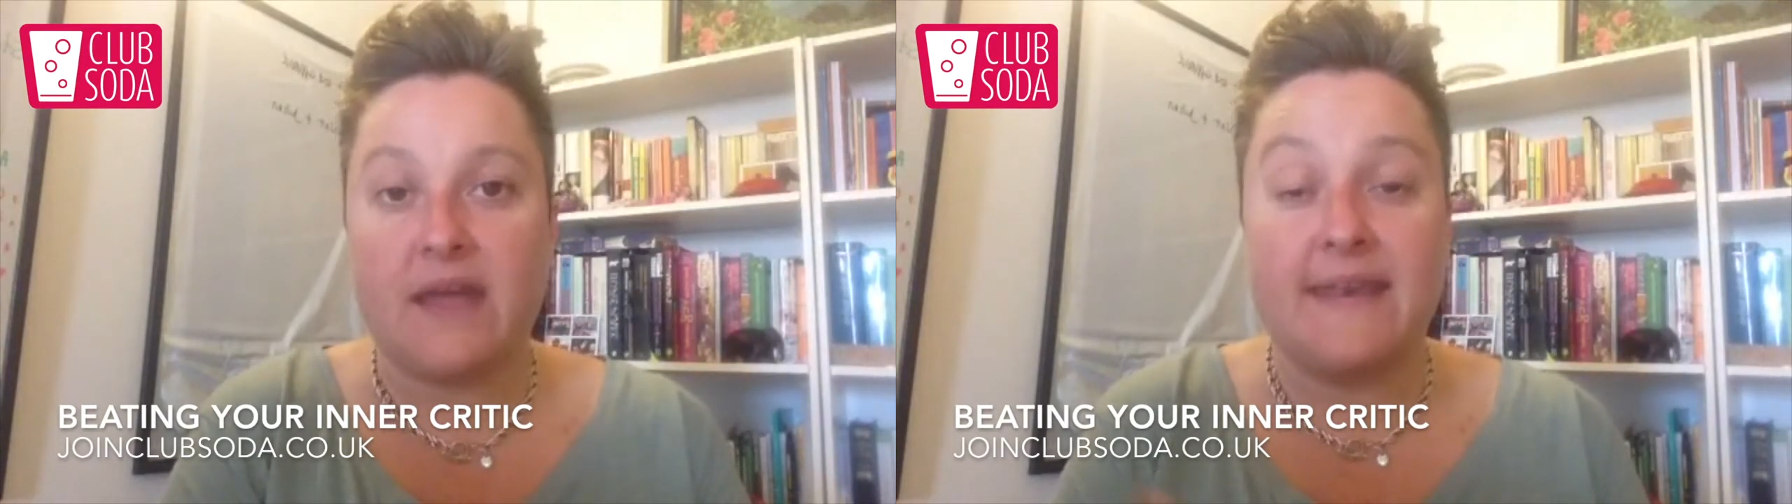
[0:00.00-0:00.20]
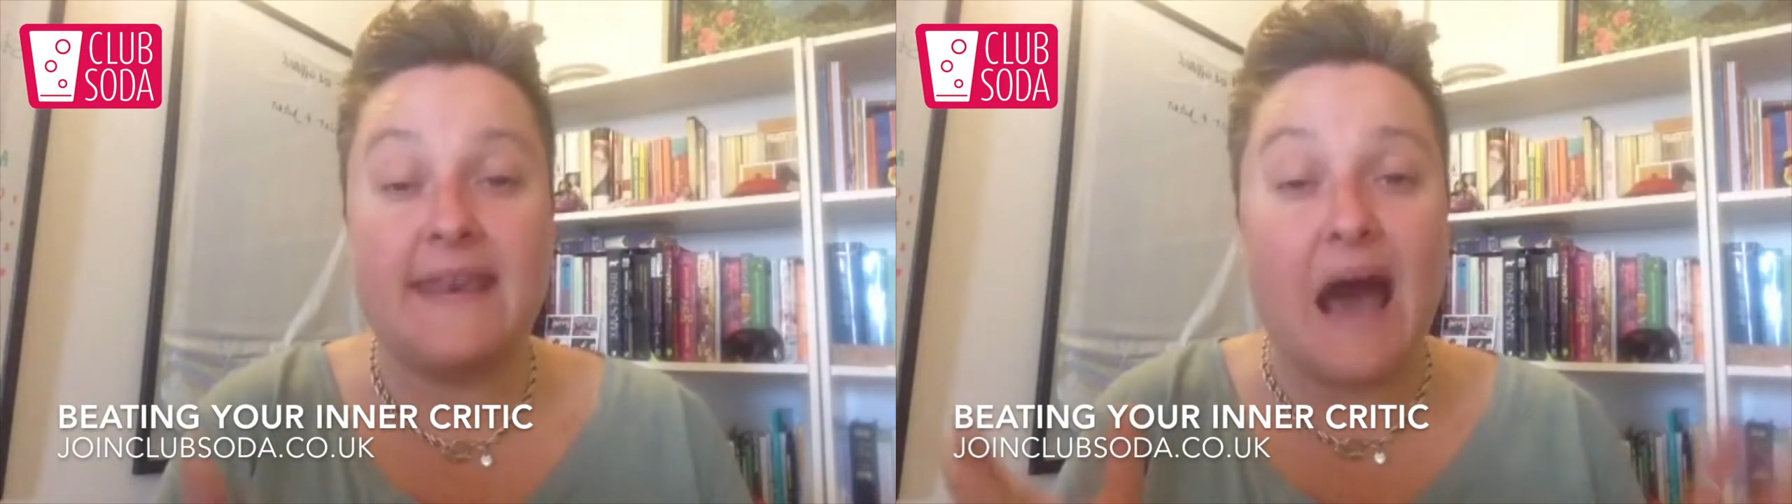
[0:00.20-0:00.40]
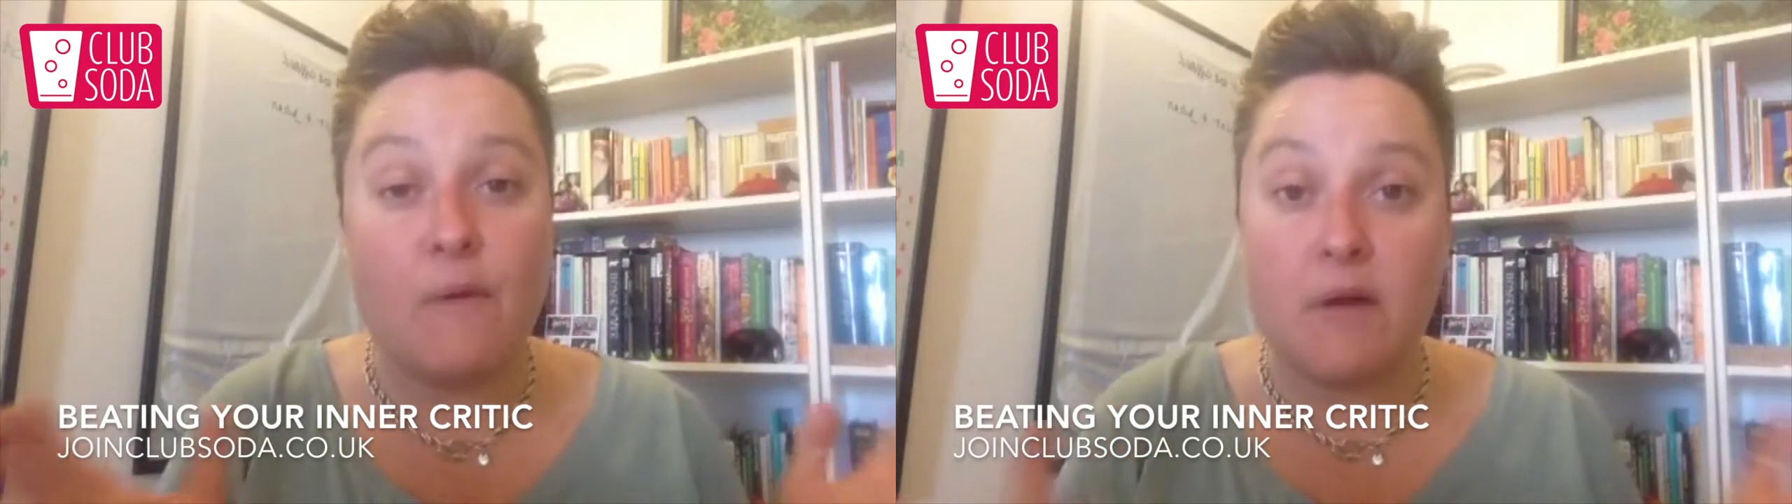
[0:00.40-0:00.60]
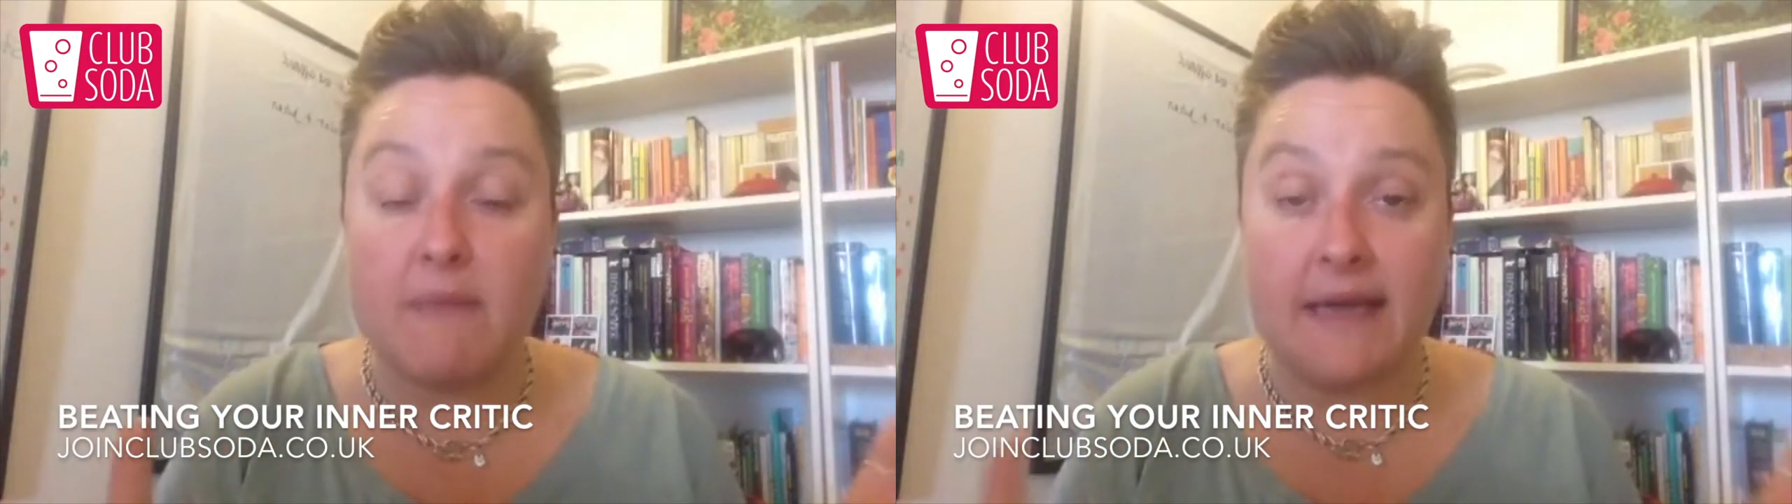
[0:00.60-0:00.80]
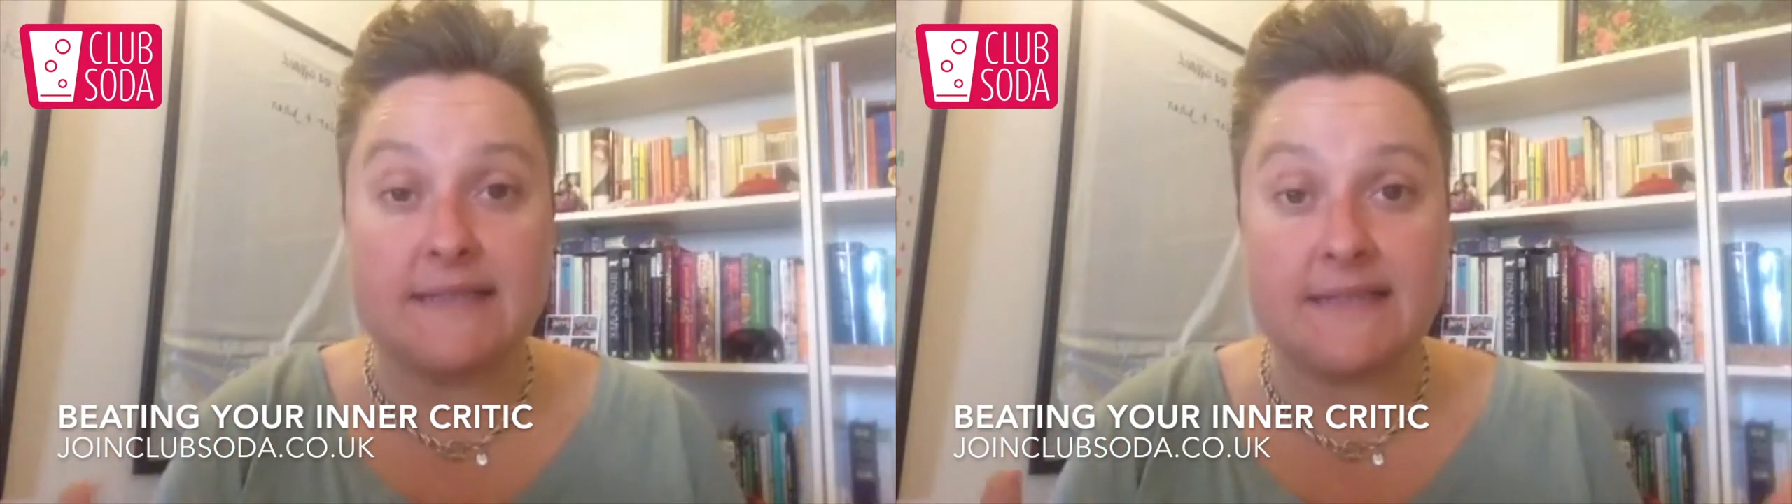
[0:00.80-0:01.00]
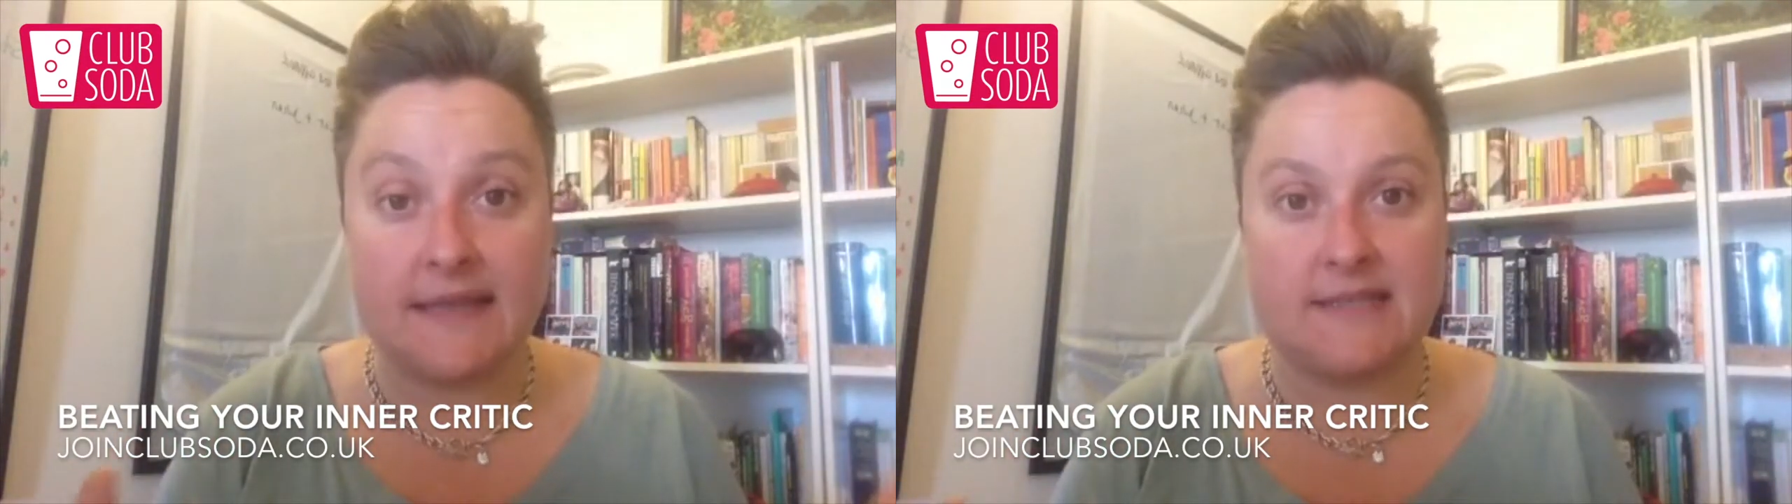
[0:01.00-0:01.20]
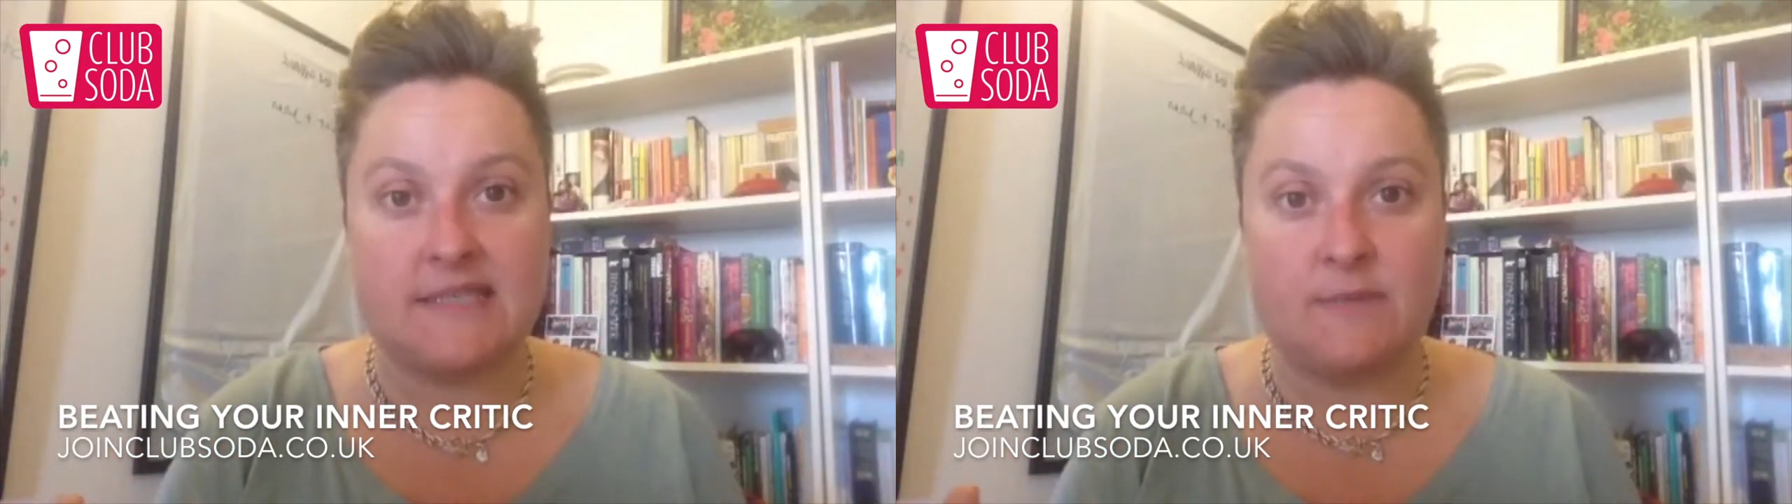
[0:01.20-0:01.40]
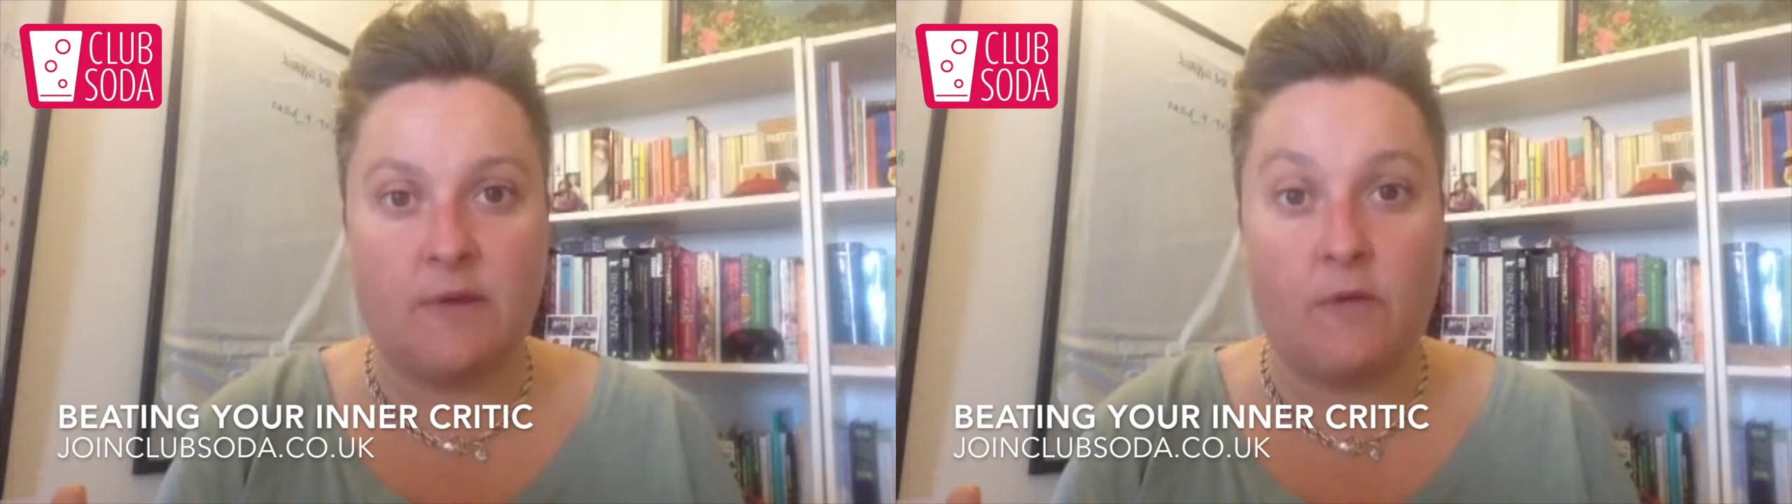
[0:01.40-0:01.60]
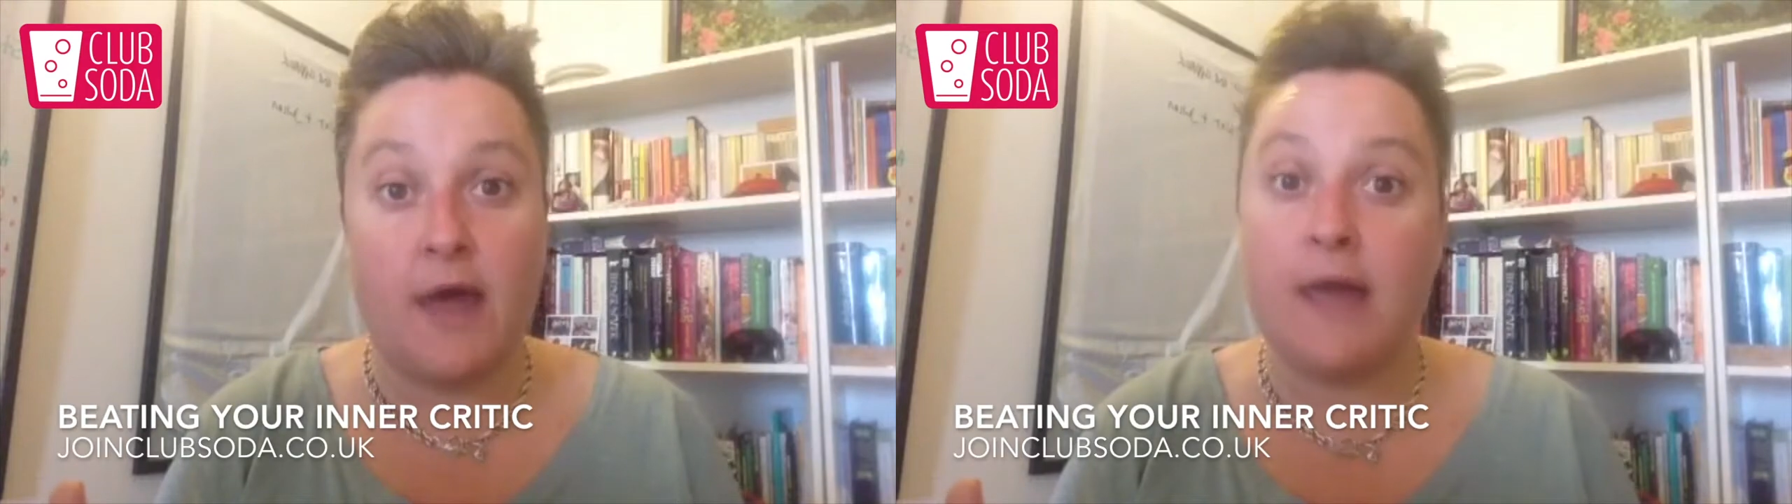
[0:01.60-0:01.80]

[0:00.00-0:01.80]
Now it makes sense to me, right?